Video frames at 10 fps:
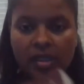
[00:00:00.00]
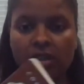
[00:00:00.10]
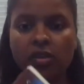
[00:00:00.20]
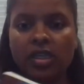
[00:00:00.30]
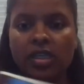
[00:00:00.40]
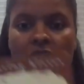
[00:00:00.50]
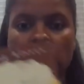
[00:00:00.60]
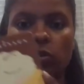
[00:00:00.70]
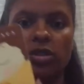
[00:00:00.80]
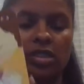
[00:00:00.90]
Then you get
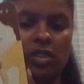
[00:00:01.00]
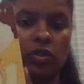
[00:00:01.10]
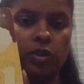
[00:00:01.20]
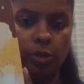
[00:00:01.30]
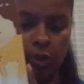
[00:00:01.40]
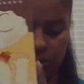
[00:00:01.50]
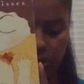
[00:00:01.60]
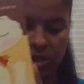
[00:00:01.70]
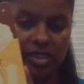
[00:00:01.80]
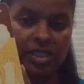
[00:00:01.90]
into what's considered
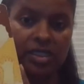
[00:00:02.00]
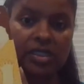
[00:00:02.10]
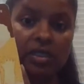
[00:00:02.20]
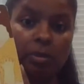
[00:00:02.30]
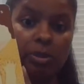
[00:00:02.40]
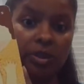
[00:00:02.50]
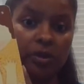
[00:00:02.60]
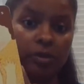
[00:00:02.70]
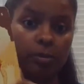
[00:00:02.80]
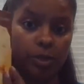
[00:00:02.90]
board books, and this is a
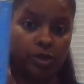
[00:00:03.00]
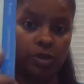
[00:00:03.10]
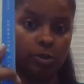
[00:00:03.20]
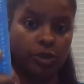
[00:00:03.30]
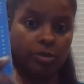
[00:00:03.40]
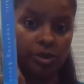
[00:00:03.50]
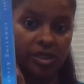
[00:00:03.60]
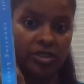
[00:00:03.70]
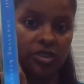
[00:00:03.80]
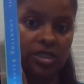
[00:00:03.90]
bigger board
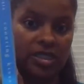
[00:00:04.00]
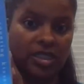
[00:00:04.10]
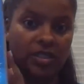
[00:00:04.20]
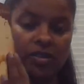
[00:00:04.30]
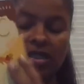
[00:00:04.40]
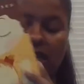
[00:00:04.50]
book. As you can see here,